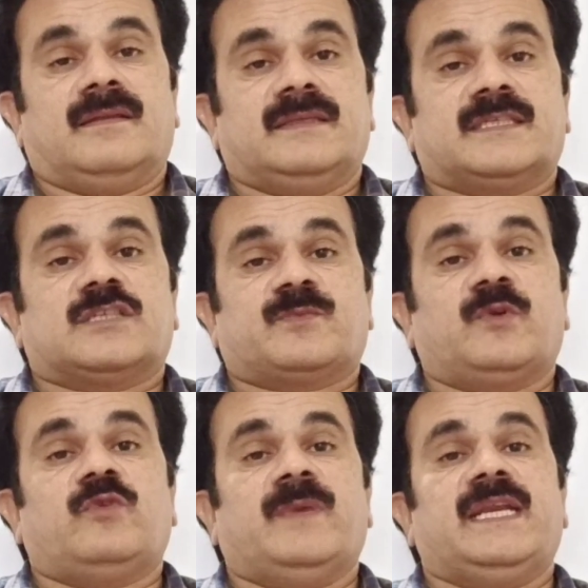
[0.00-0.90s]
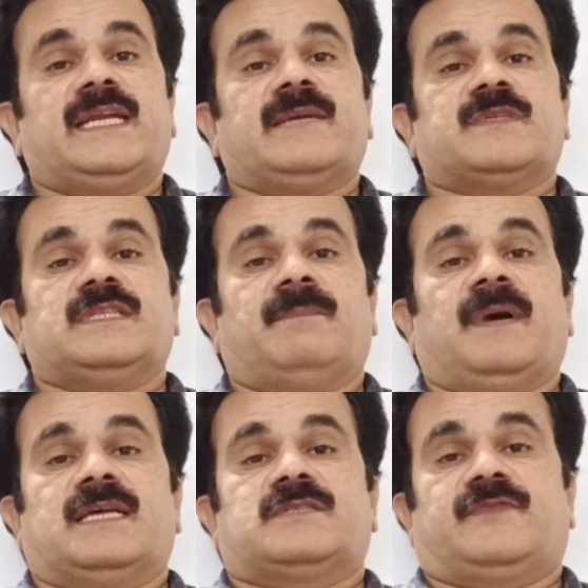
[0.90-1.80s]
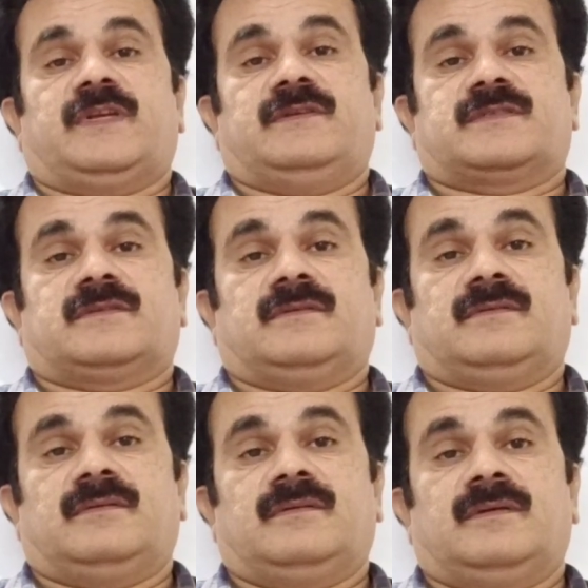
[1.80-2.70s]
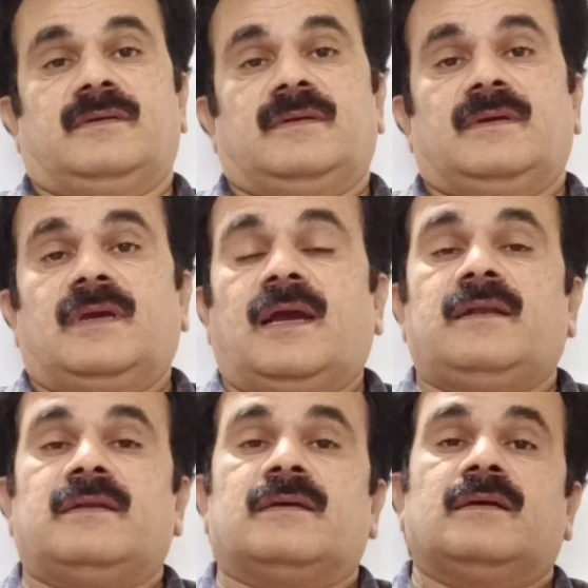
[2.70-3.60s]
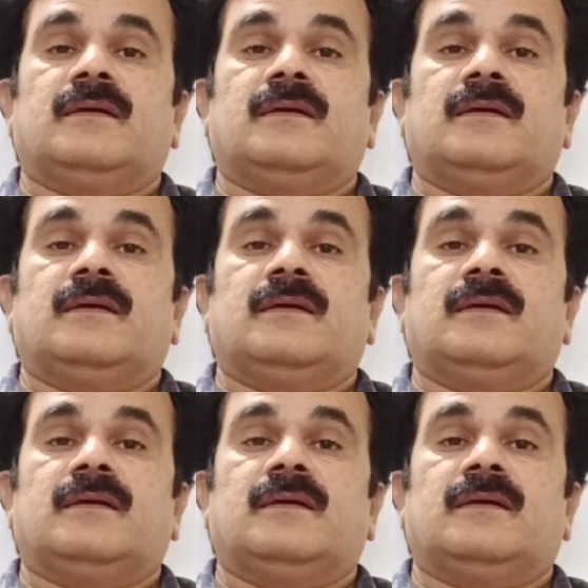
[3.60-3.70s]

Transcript: This has proved many times in the past, friends. And